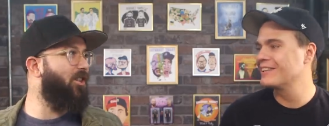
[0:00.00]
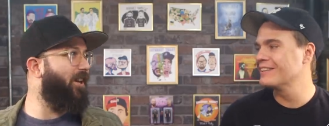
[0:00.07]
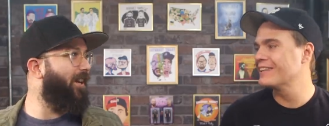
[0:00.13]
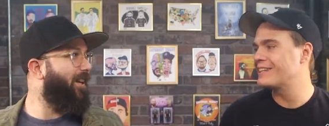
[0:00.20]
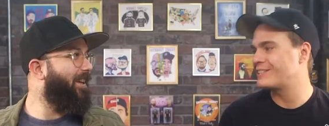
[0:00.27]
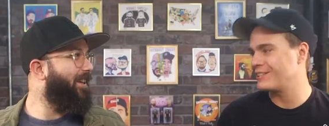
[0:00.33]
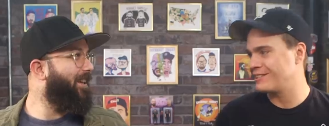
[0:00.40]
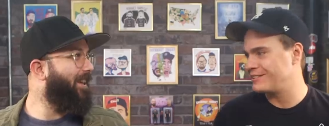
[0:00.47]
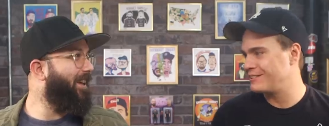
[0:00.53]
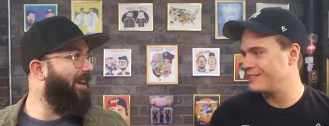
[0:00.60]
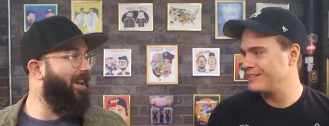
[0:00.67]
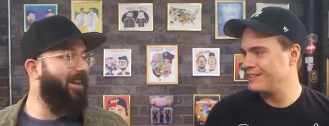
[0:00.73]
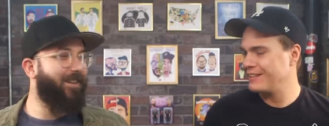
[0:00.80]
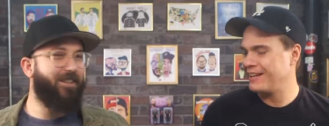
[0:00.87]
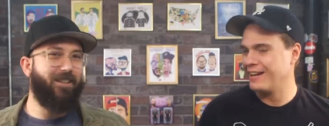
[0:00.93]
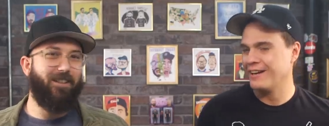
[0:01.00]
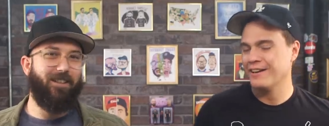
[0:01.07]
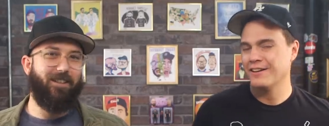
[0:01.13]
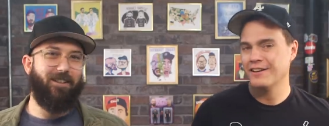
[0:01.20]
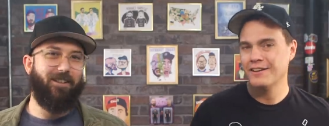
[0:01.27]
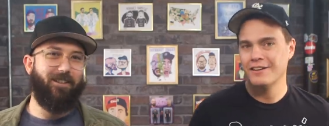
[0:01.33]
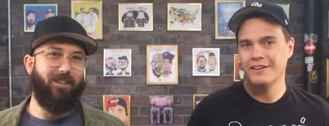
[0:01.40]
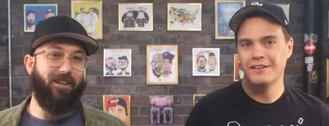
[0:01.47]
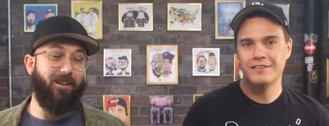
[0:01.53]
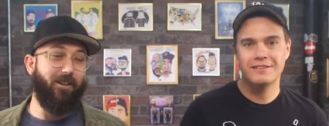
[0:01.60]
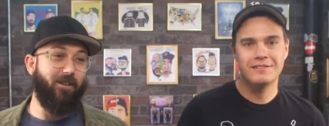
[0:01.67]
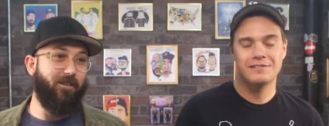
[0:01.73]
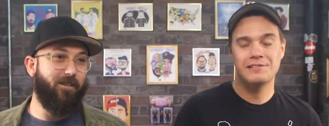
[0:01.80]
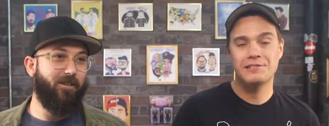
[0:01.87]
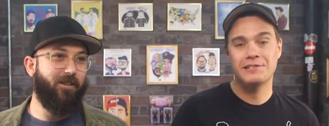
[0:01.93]
Speaker 1: shit. delicious. Yeah, yeah, it
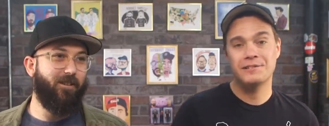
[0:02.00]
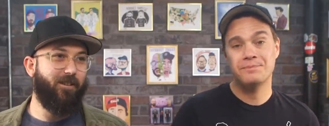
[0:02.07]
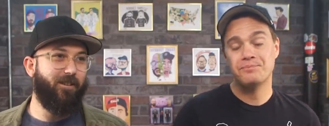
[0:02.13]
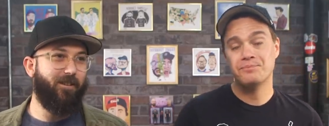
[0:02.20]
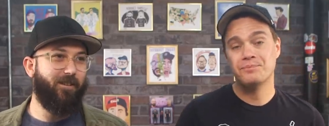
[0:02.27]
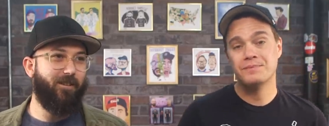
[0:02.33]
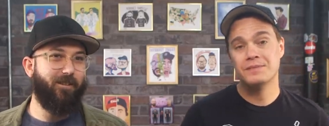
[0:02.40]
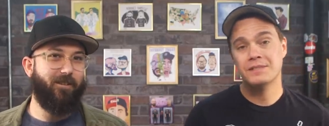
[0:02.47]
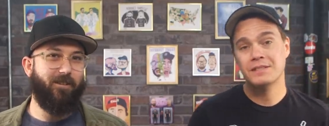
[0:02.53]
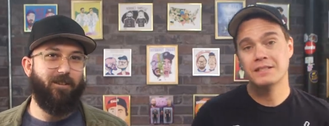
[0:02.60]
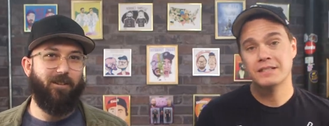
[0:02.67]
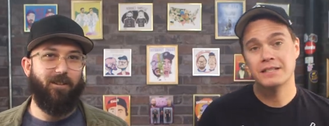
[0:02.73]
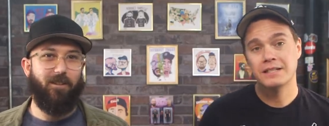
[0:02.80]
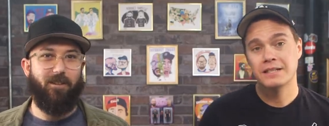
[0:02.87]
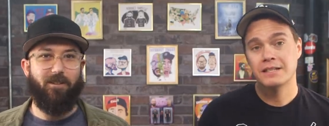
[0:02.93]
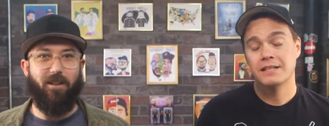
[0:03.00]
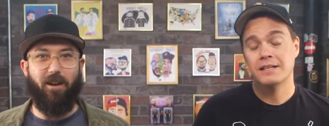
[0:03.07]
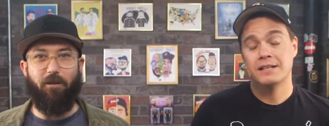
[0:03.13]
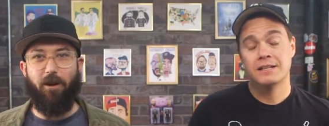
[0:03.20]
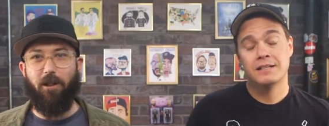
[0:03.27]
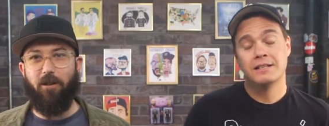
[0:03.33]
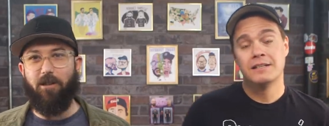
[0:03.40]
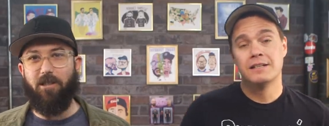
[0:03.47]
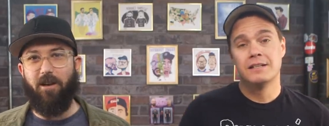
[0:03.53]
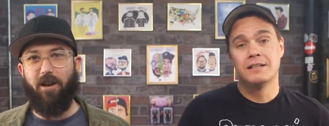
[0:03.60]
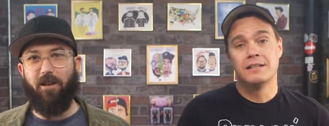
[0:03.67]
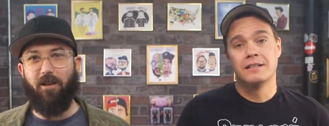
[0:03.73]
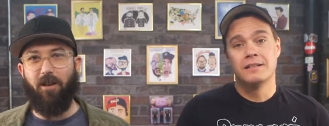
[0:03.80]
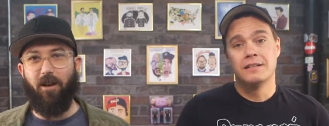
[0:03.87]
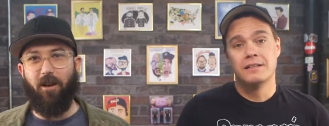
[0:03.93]
is. Yeah. So anyway, it looks
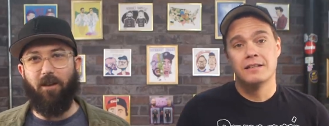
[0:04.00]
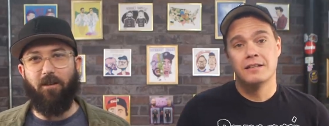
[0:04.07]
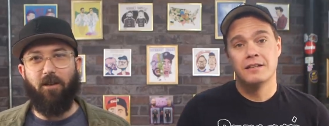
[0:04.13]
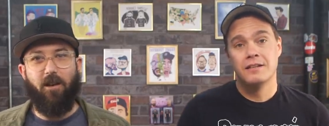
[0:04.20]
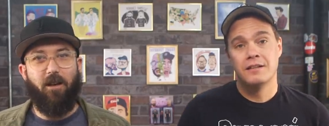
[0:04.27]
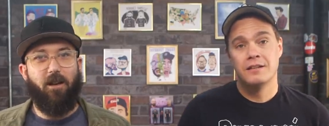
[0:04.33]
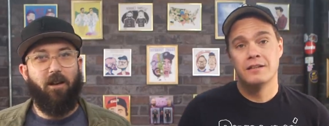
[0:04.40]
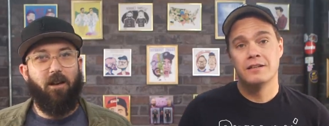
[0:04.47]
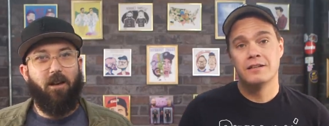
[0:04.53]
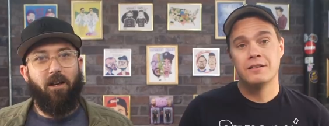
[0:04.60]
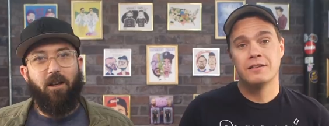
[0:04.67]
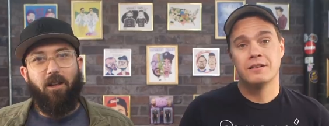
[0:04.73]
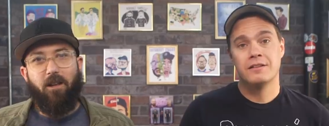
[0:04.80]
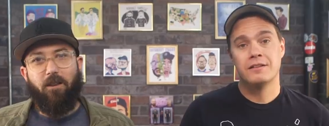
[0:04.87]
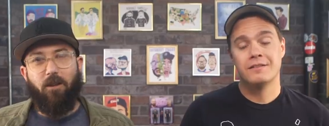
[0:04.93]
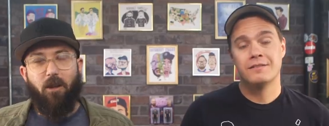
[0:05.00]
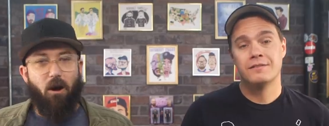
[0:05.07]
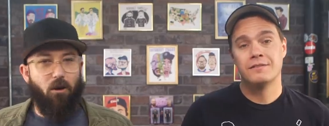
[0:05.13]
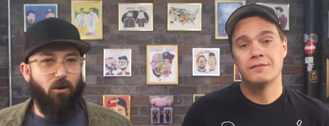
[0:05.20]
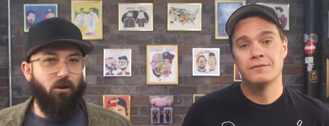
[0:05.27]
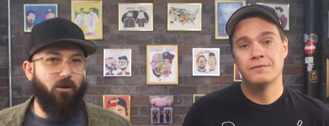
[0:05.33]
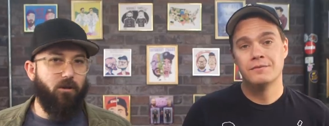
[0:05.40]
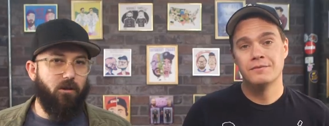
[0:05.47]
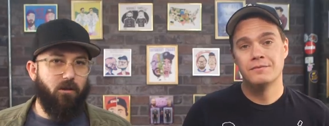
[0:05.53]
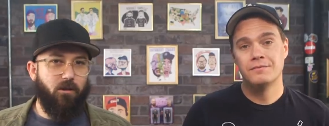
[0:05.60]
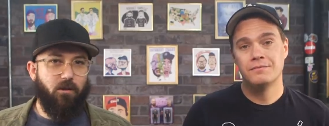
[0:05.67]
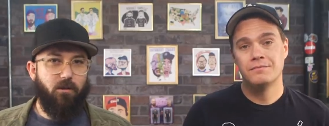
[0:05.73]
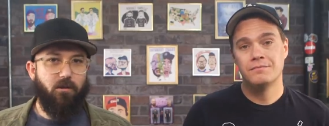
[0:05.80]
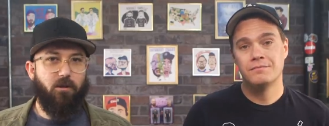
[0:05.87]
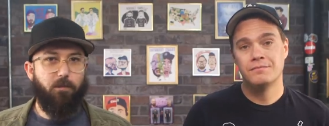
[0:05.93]
like uh, the
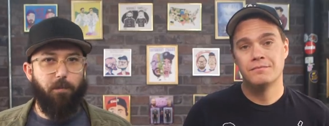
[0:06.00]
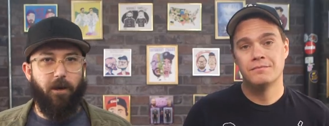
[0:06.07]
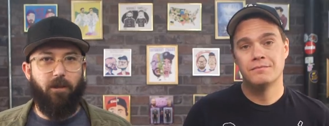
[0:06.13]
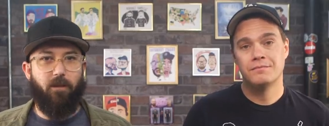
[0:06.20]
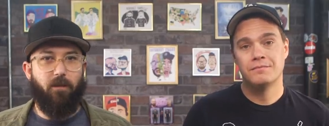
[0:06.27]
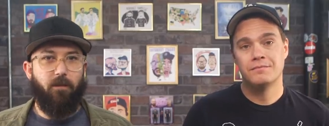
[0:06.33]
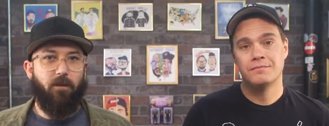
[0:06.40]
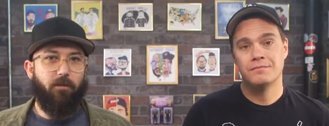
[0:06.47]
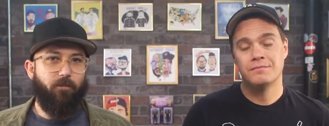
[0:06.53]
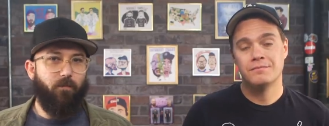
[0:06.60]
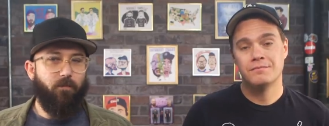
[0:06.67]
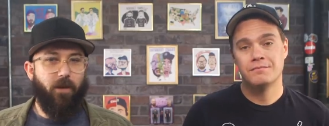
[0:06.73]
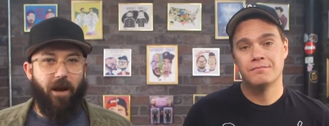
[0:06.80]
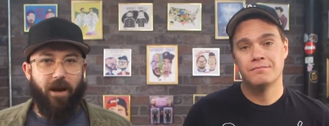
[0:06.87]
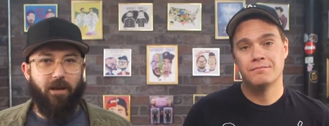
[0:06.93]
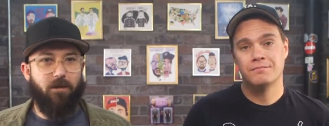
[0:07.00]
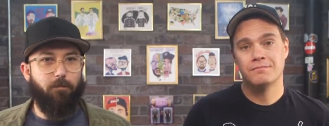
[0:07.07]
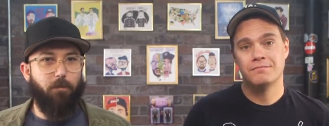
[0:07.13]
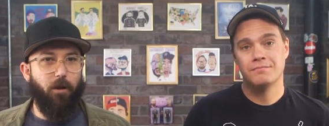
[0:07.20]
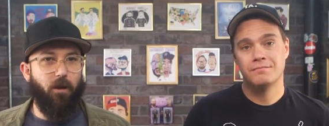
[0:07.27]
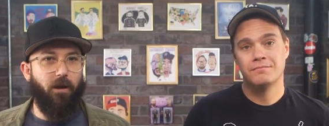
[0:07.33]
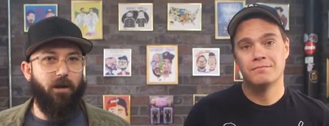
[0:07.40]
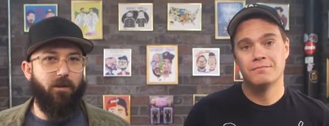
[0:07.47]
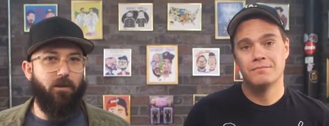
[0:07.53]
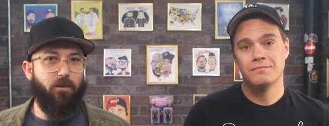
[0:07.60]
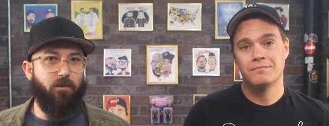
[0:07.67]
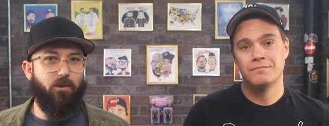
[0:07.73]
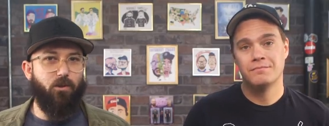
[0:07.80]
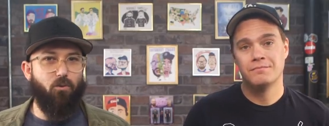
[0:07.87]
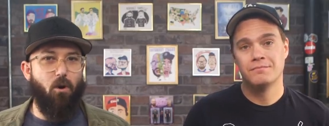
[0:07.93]
locals, despite Hank's ability to
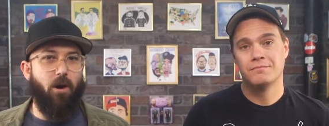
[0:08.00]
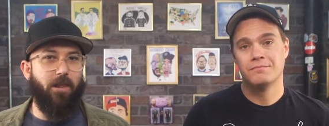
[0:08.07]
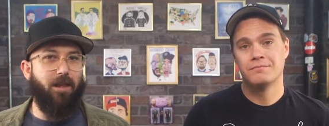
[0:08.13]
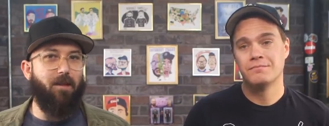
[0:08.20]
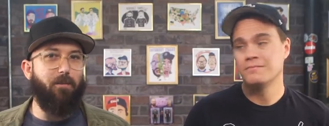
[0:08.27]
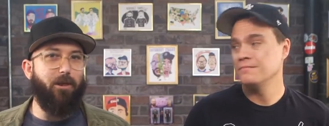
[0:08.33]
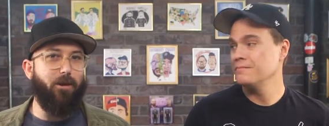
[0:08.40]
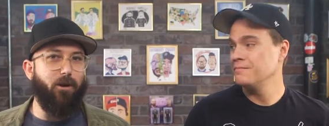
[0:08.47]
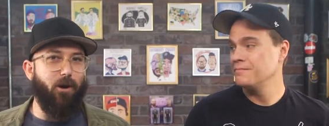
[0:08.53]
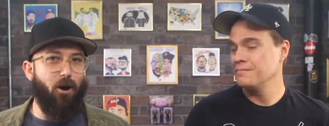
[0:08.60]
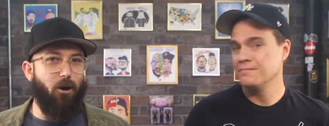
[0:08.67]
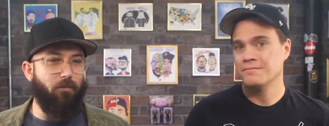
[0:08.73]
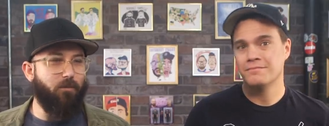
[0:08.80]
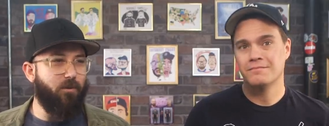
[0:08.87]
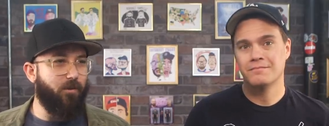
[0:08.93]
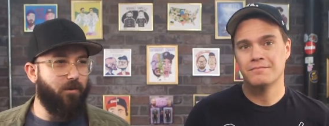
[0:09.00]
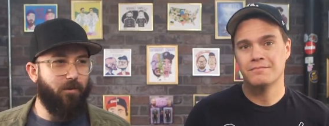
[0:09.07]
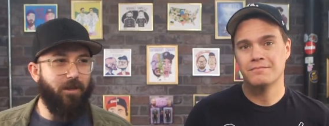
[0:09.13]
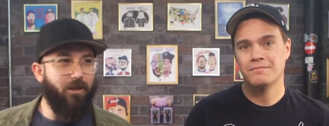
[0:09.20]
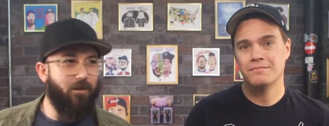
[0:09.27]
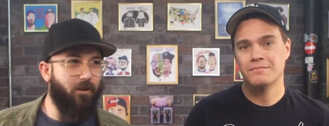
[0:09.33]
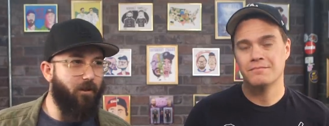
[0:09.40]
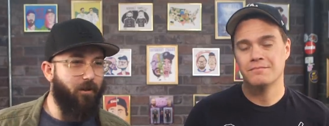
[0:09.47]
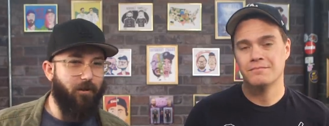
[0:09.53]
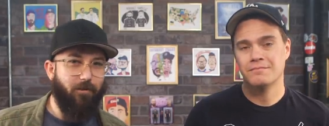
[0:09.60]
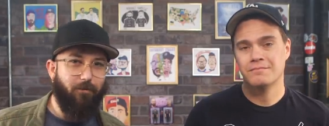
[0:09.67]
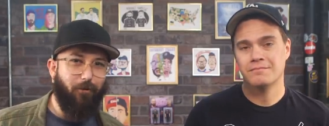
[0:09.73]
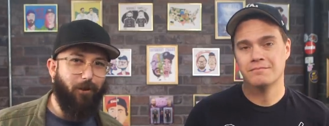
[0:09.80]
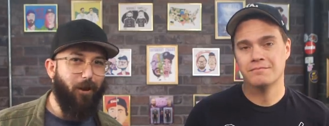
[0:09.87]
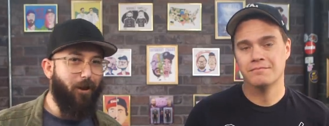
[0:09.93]
destroy them in their homes easily
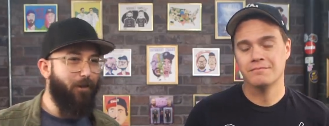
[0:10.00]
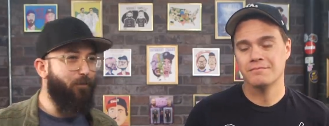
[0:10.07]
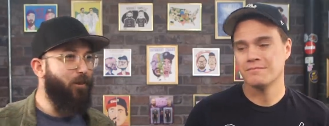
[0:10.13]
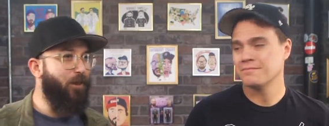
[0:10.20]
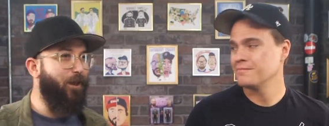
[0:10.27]
without even